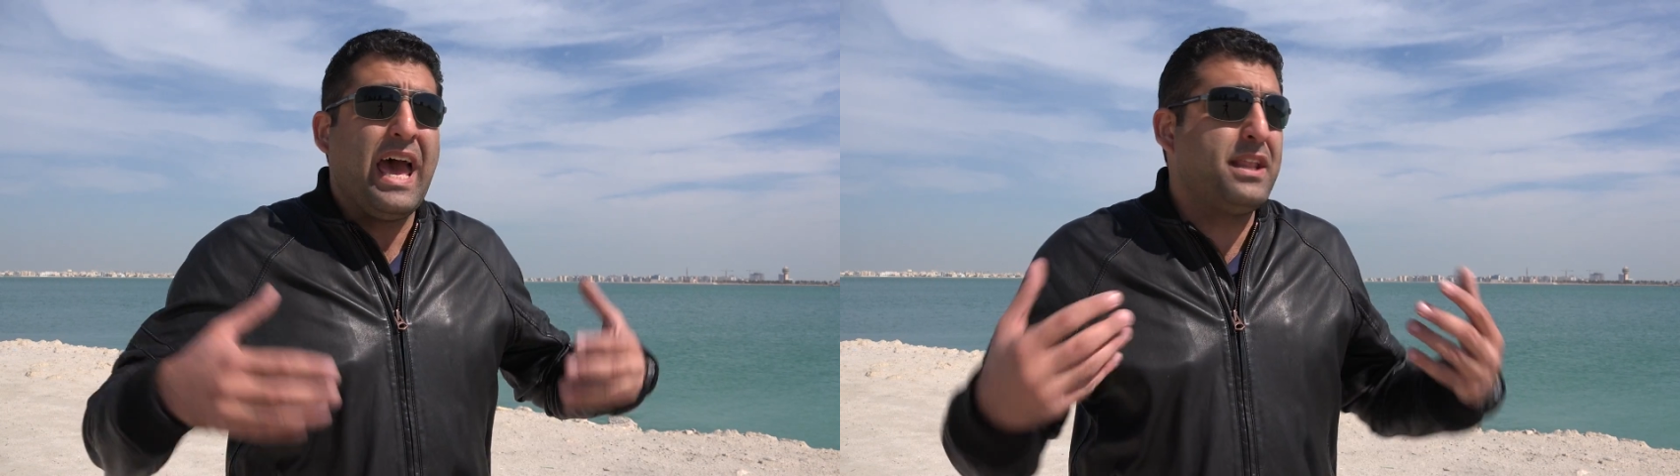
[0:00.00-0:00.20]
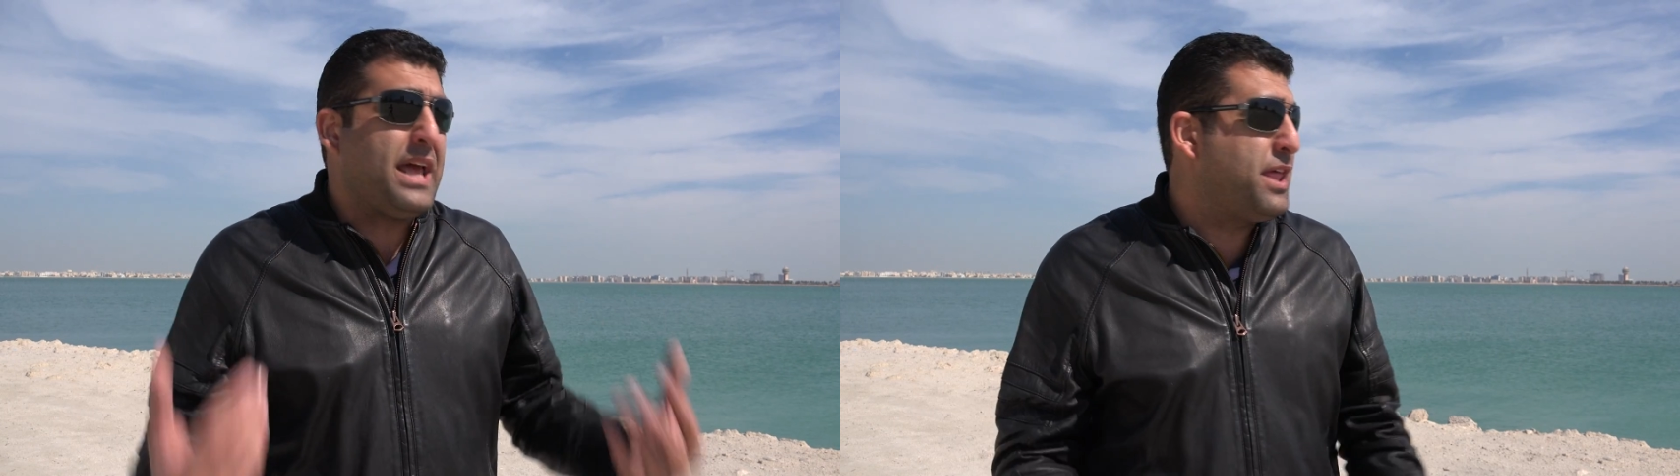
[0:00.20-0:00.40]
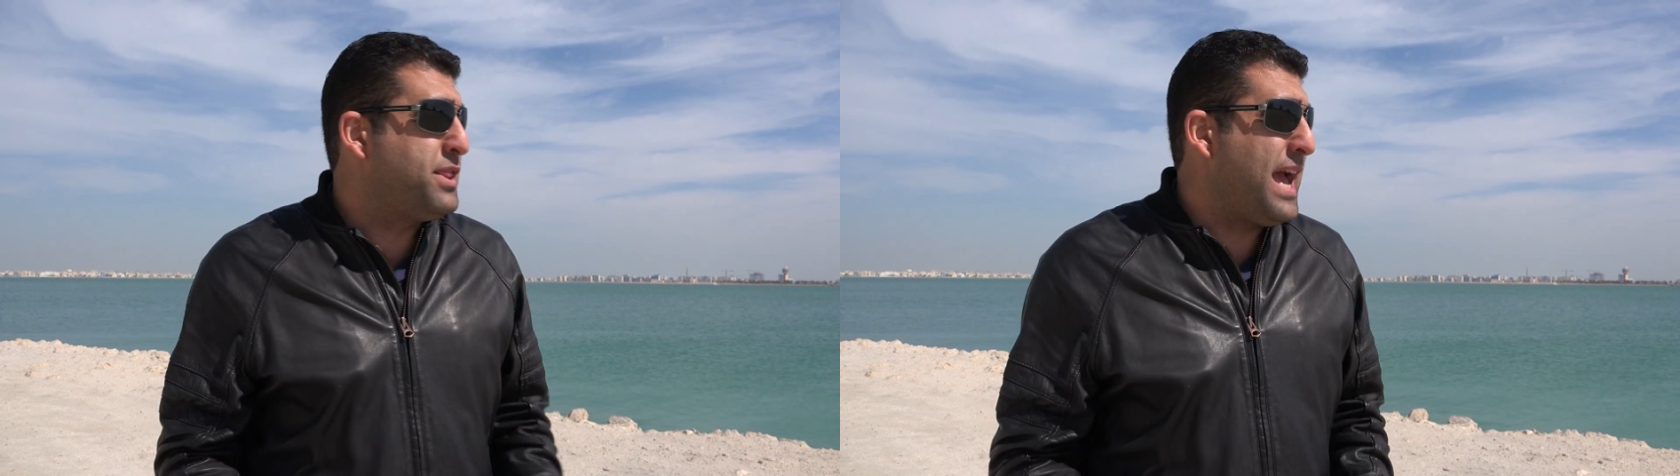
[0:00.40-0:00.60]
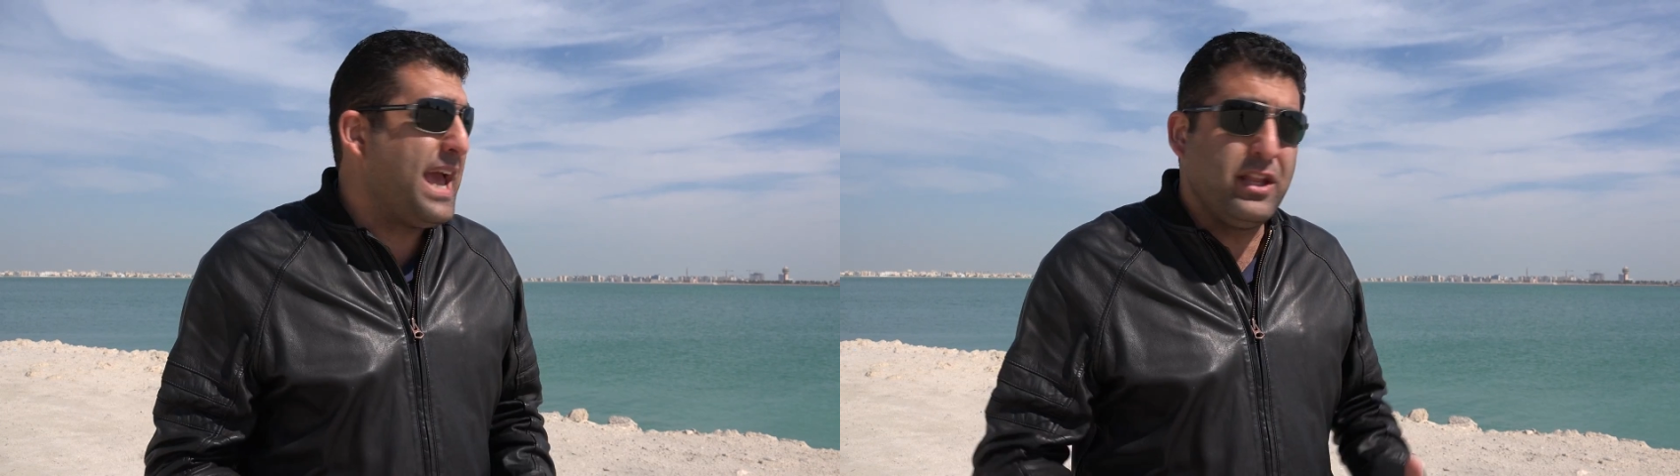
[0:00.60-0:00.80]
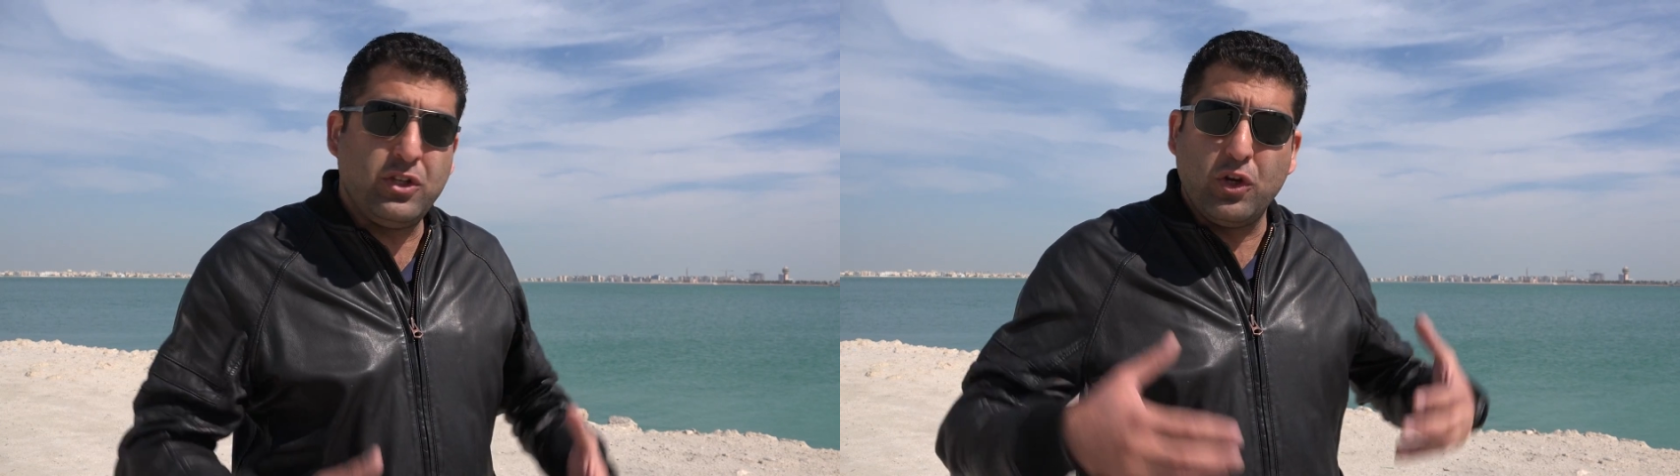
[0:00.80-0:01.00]
and at the
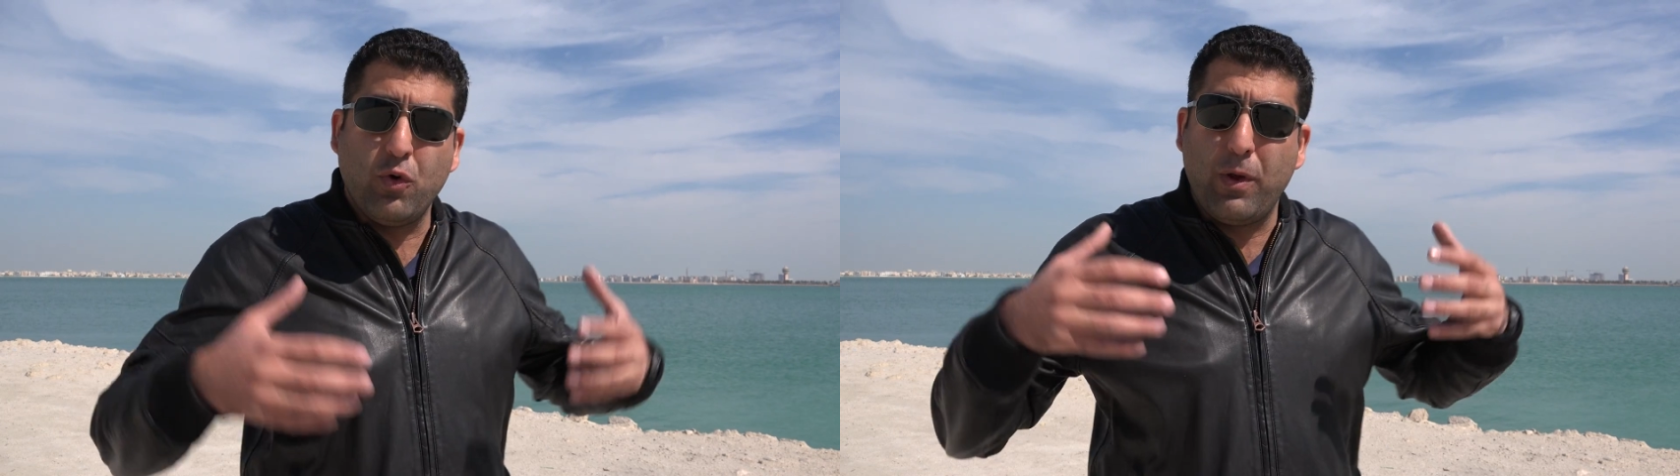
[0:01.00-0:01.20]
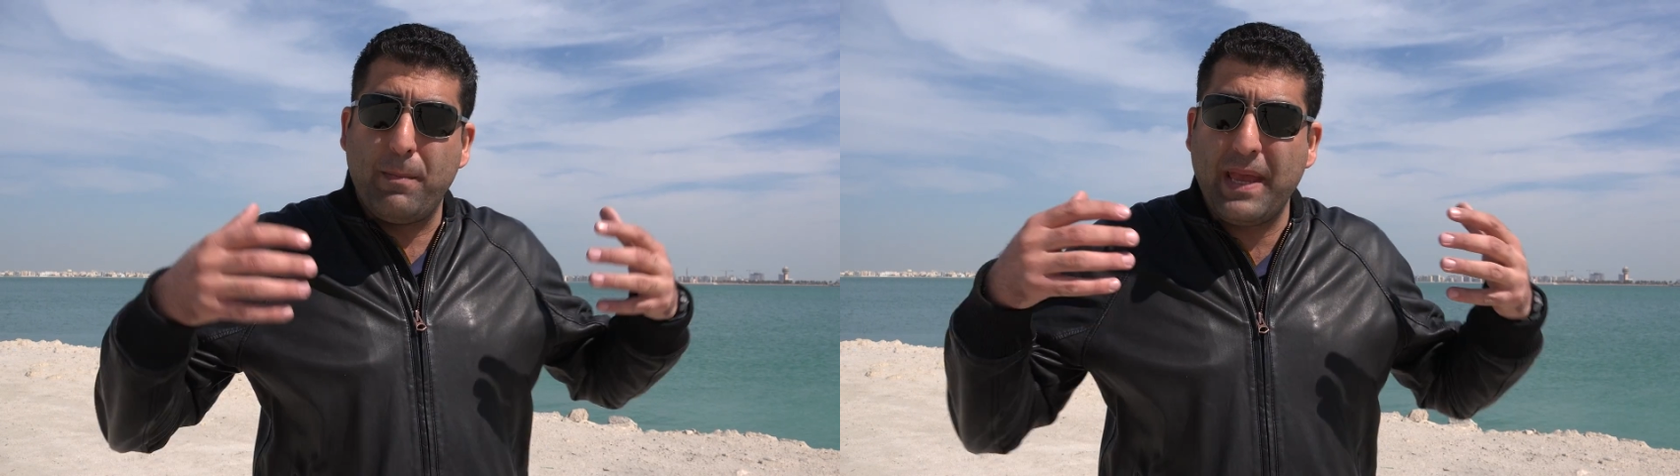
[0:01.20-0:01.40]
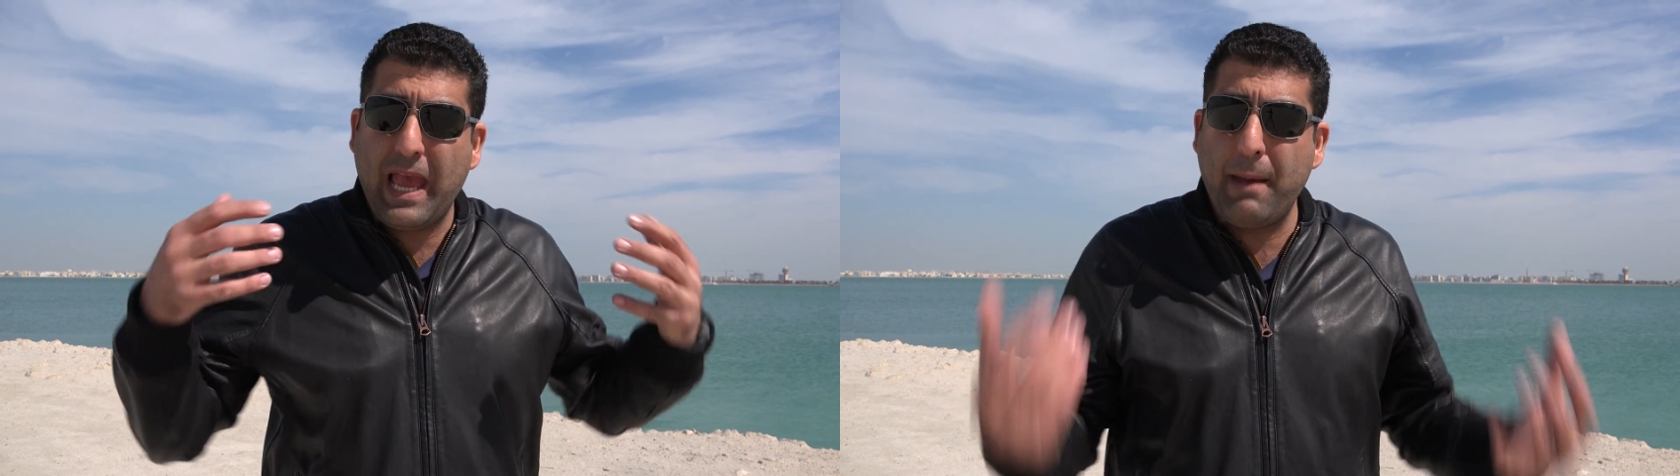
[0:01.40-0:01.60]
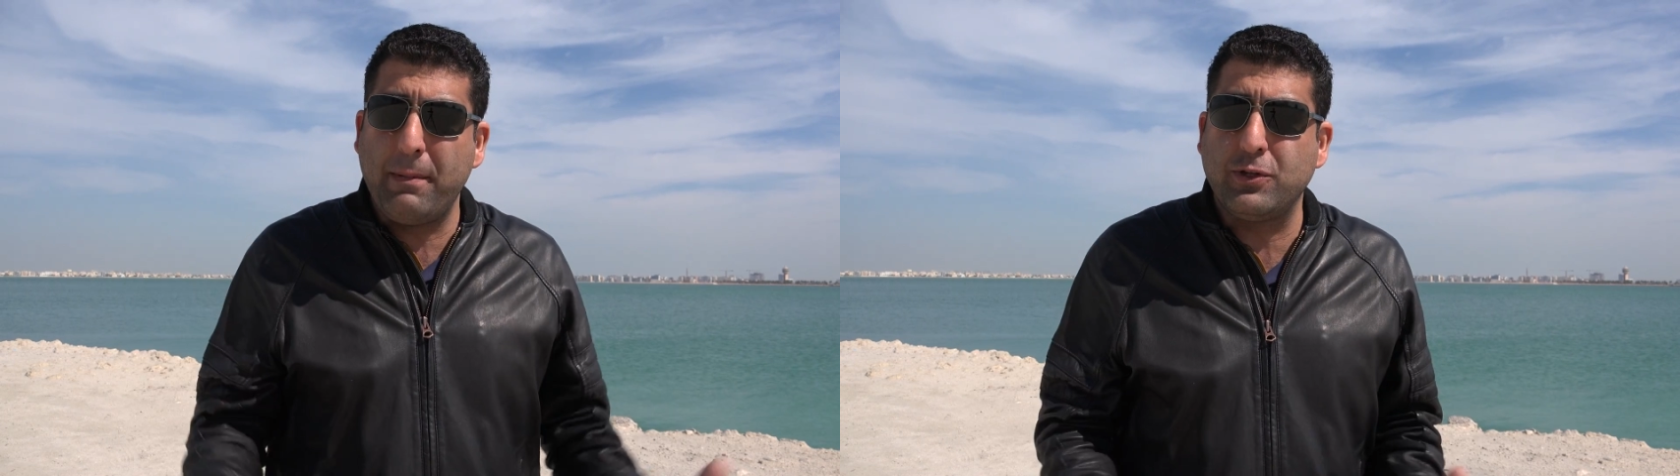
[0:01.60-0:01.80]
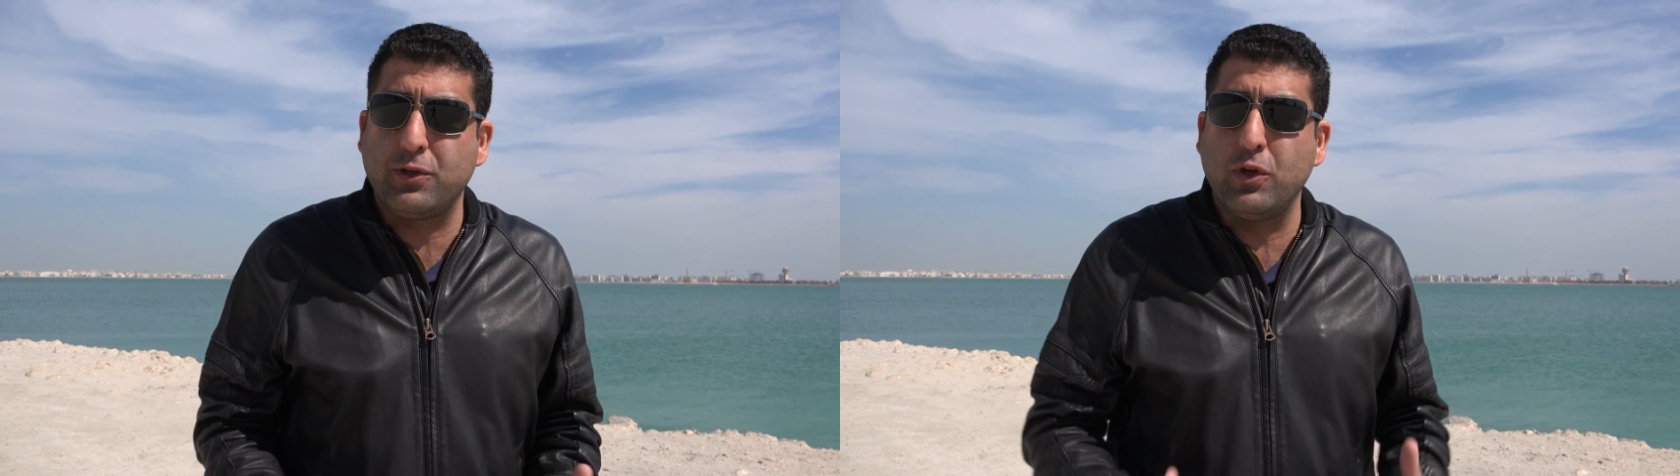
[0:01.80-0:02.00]
end you will be
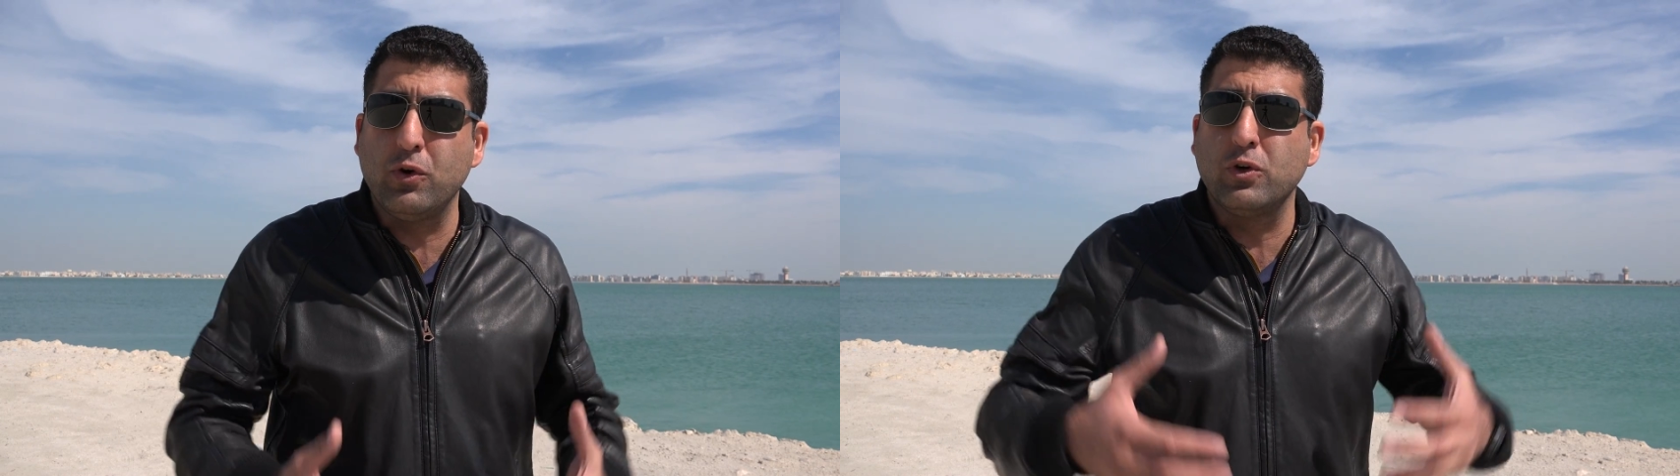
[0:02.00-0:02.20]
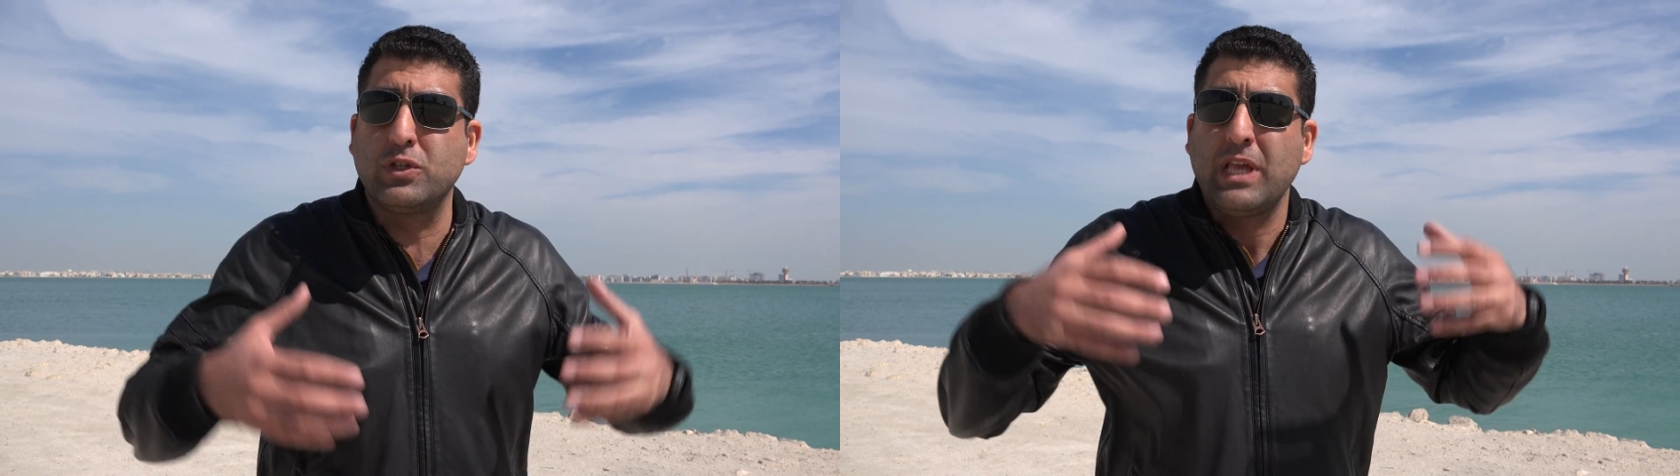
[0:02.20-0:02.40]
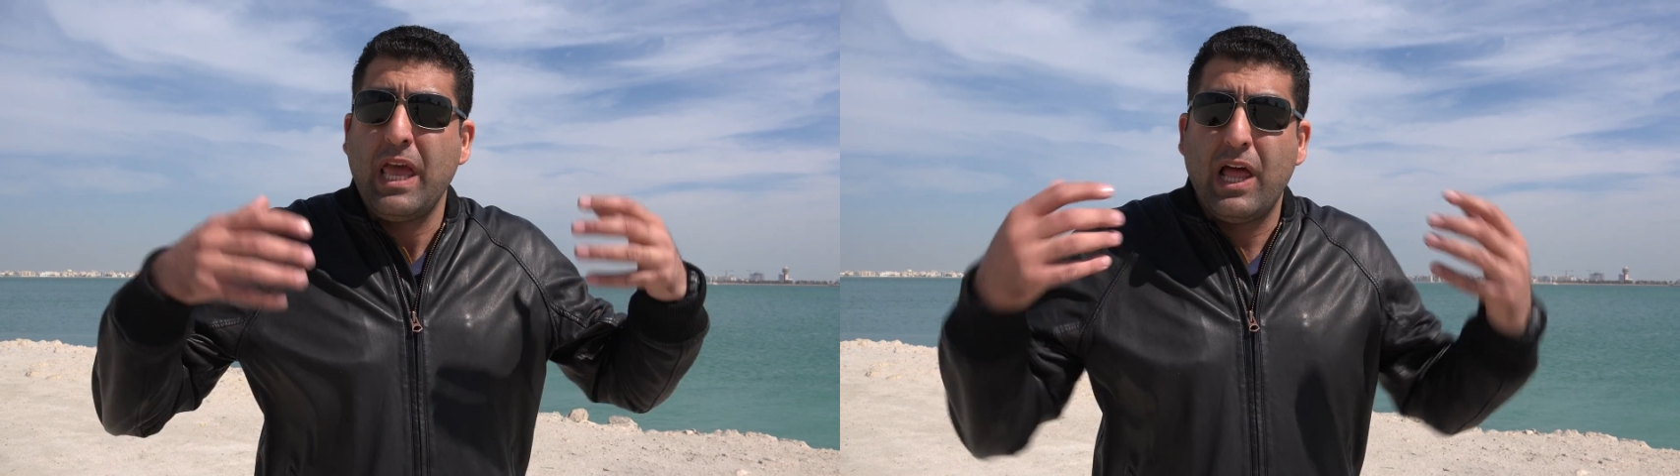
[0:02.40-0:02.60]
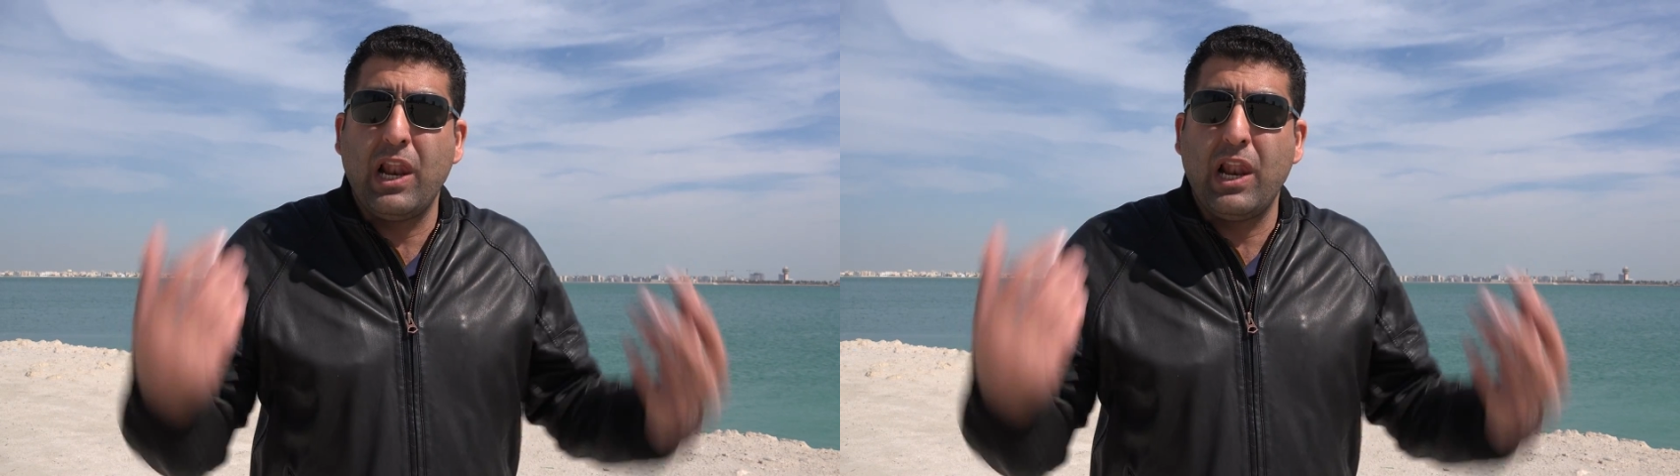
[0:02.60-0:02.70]
able to use